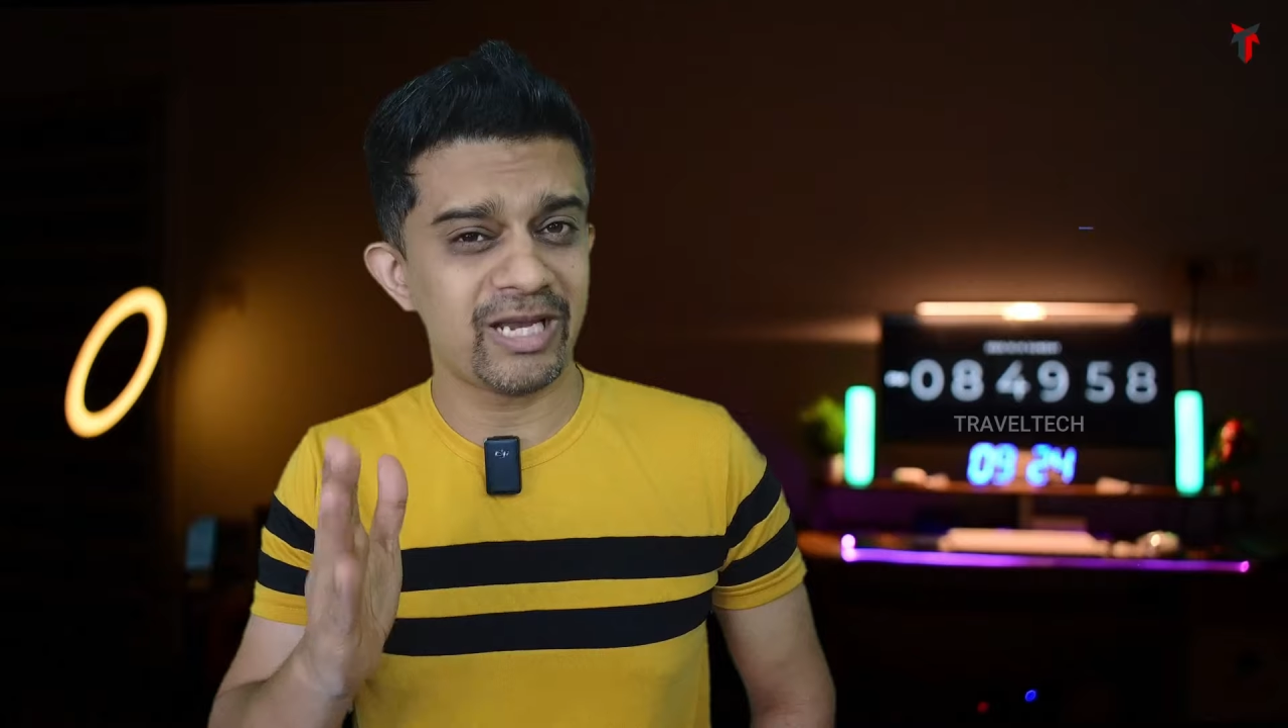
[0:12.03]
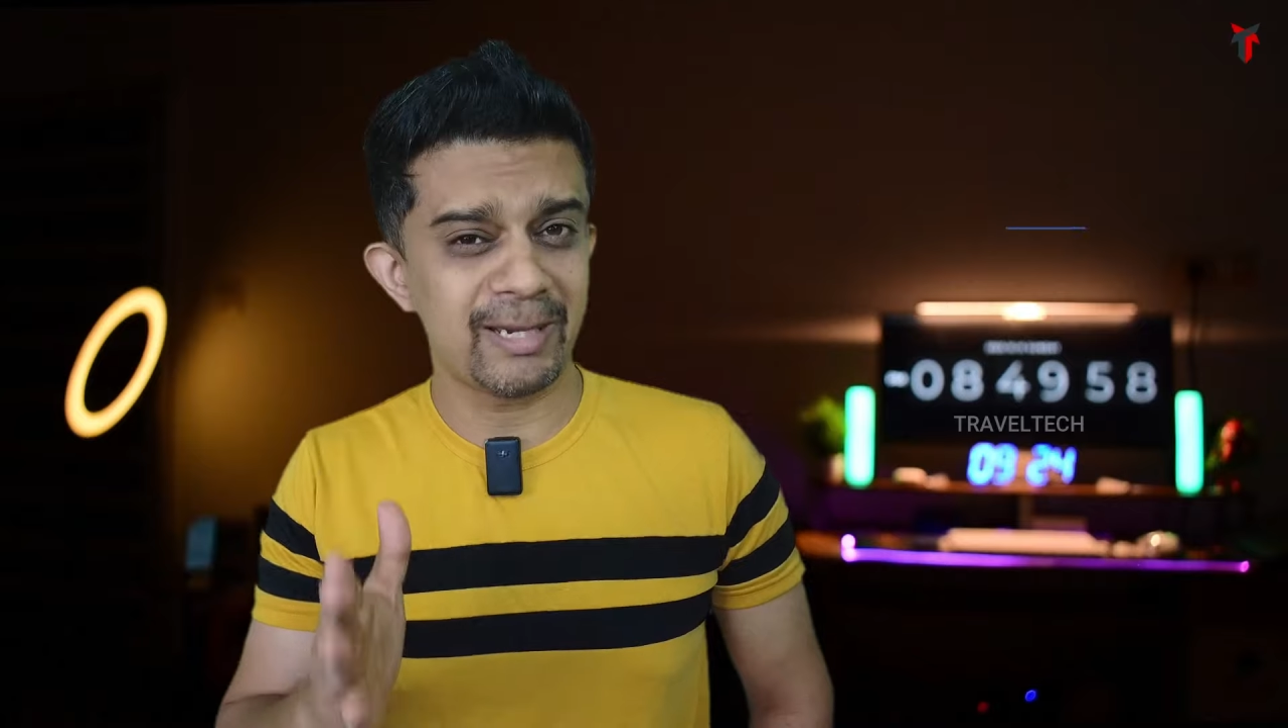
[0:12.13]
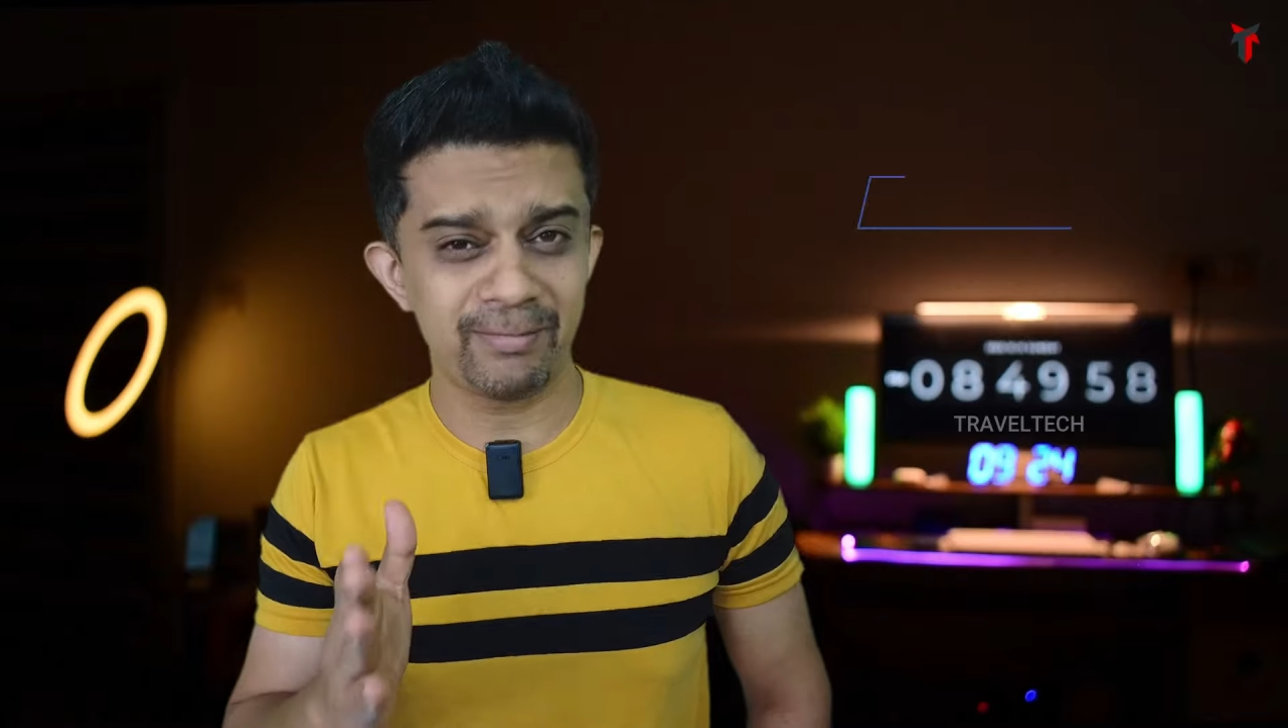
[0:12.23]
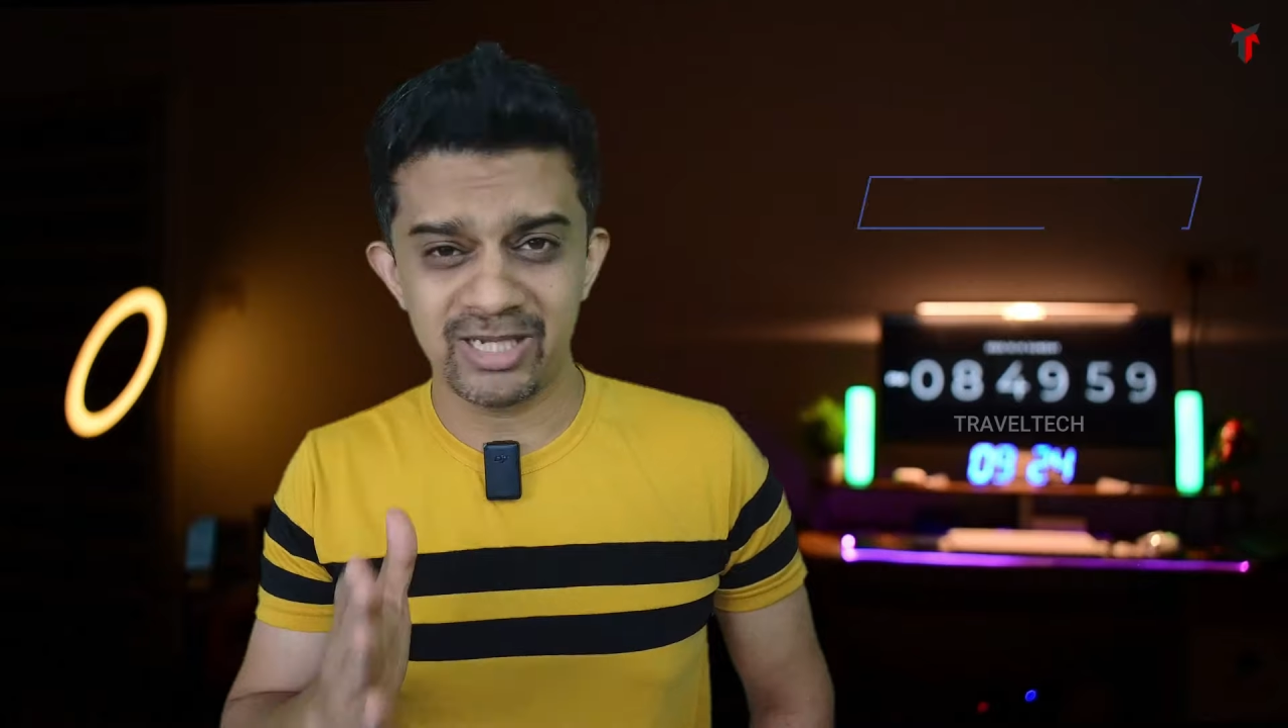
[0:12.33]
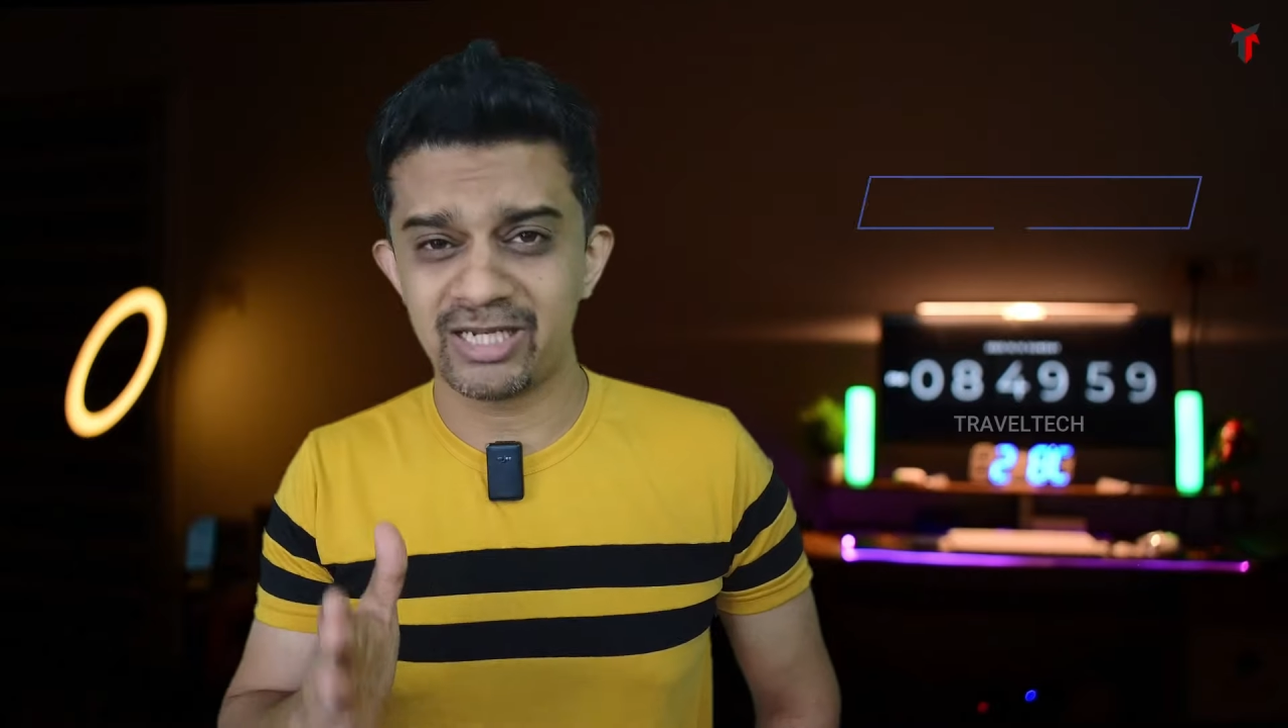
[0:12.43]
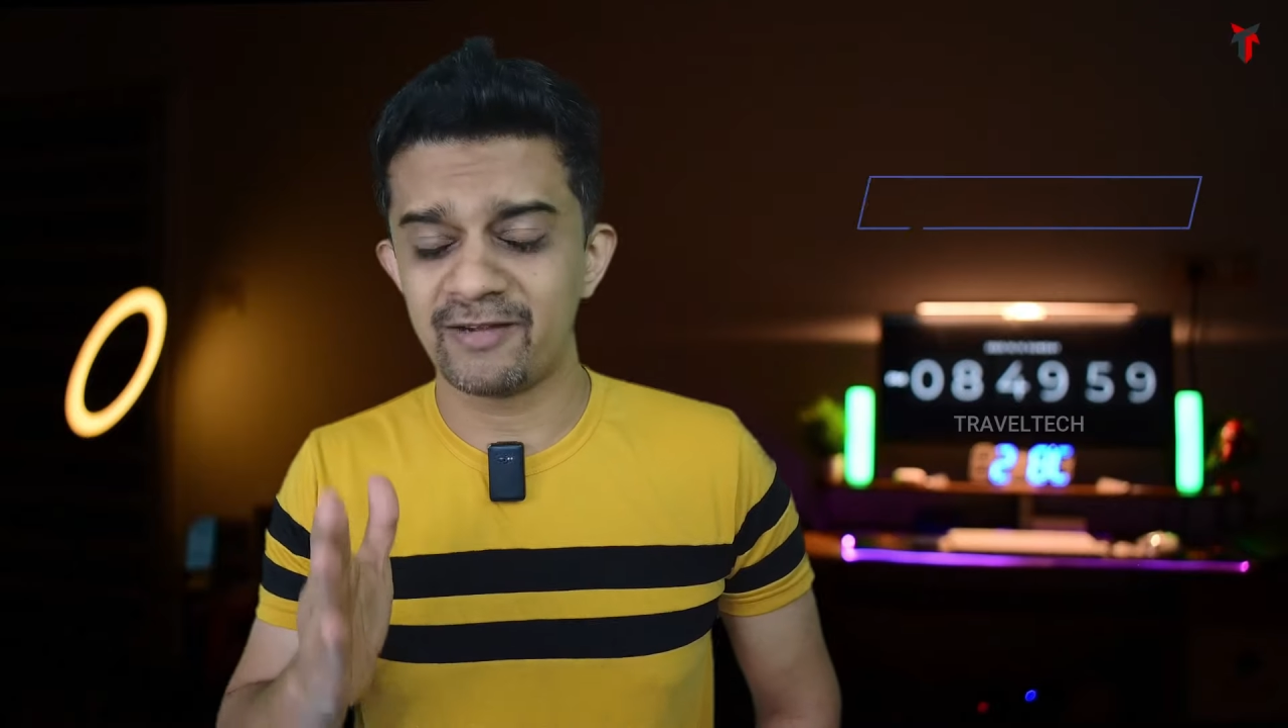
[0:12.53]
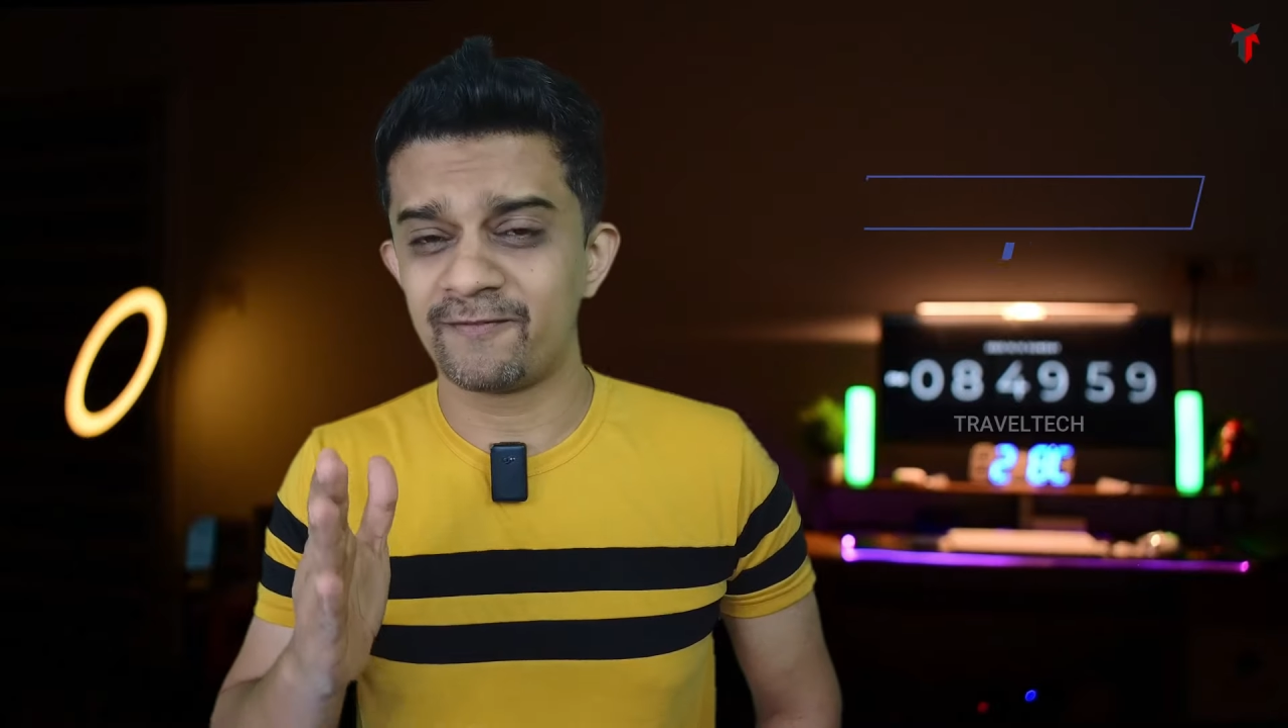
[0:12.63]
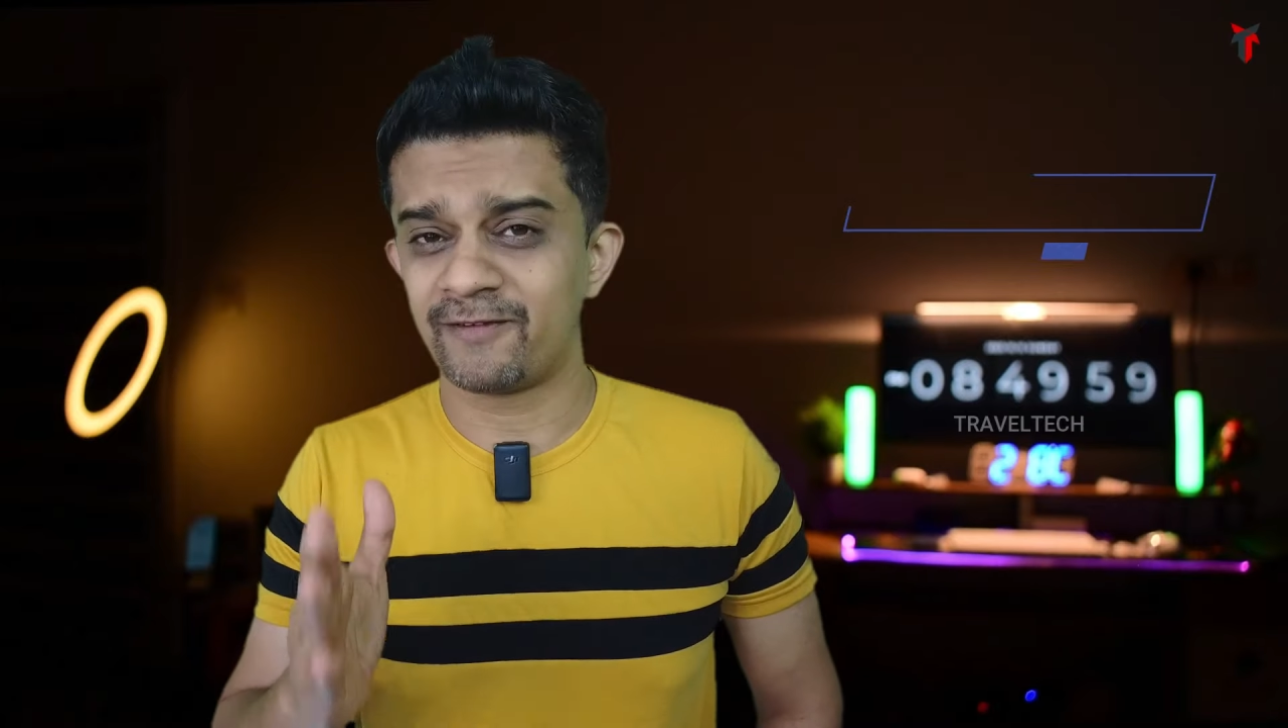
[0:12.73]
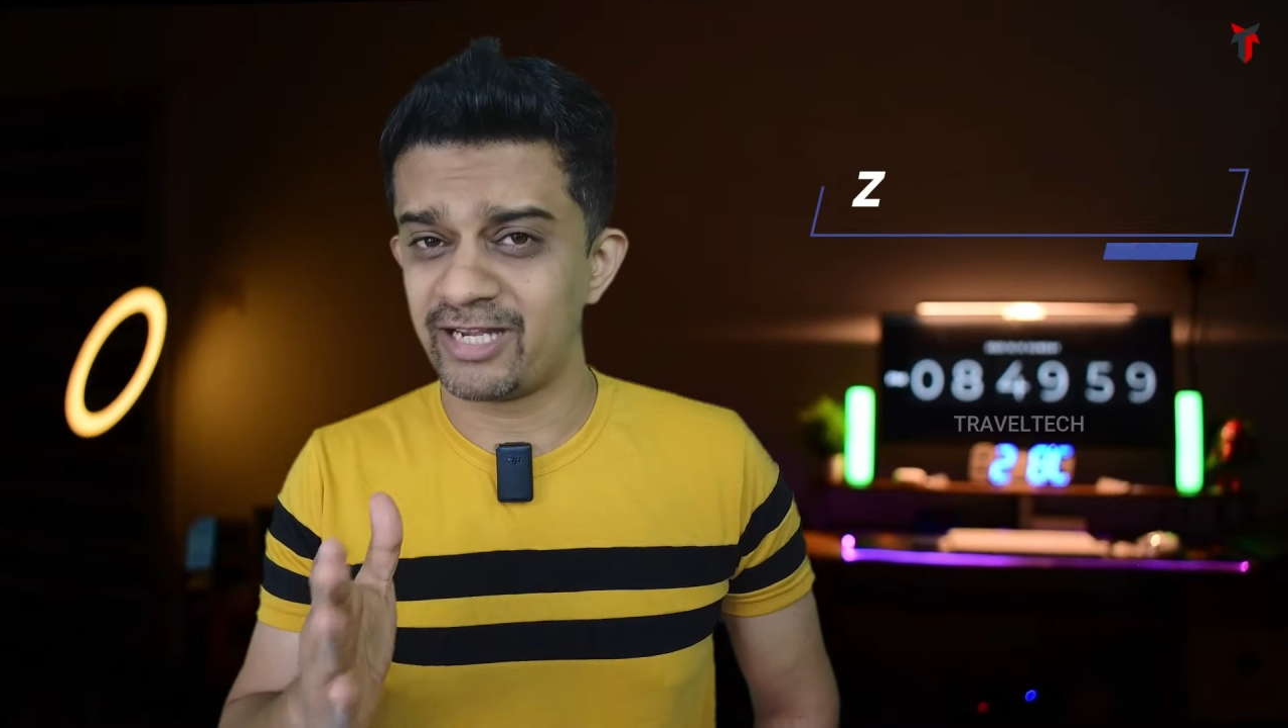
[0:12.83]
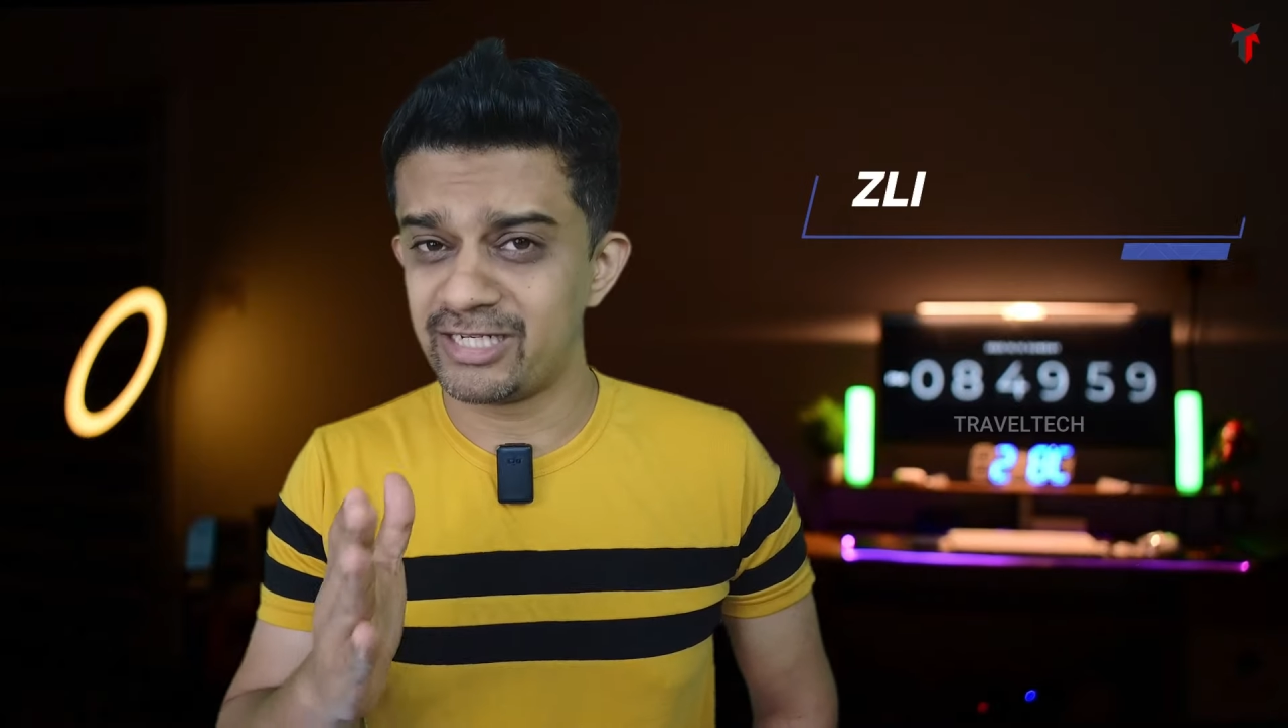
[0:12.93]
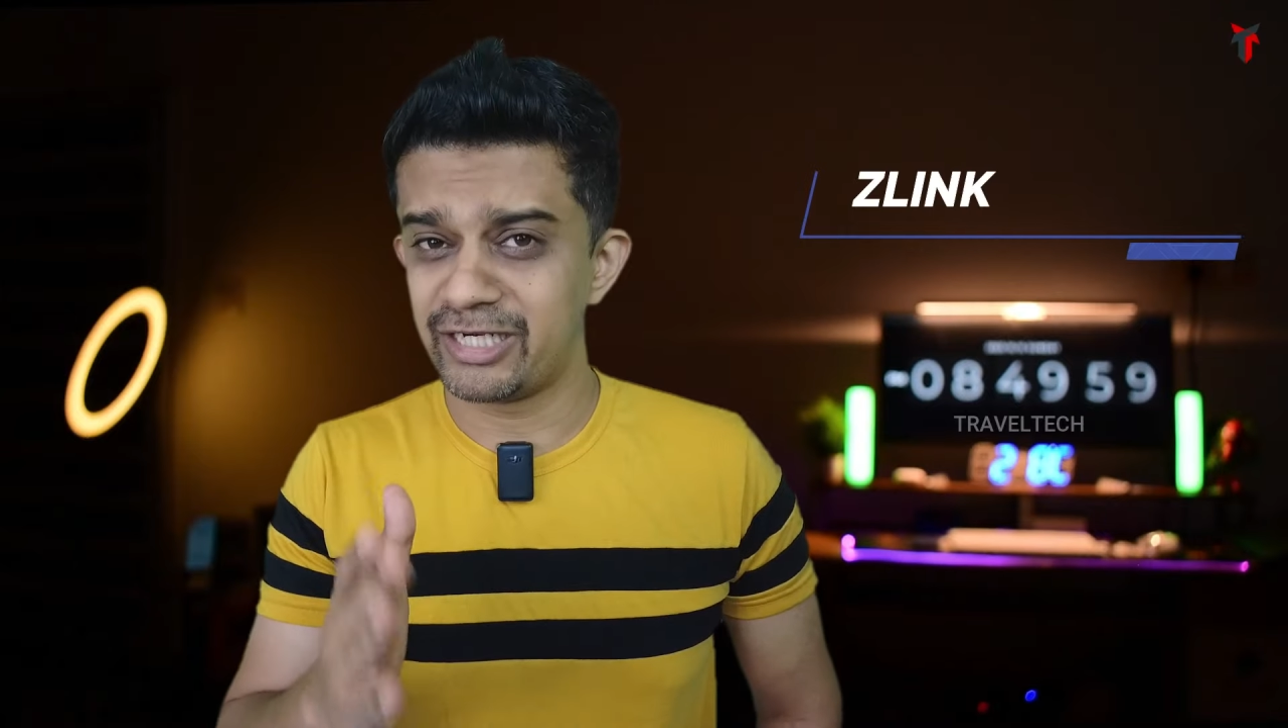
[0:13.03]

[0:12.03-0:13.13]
APK file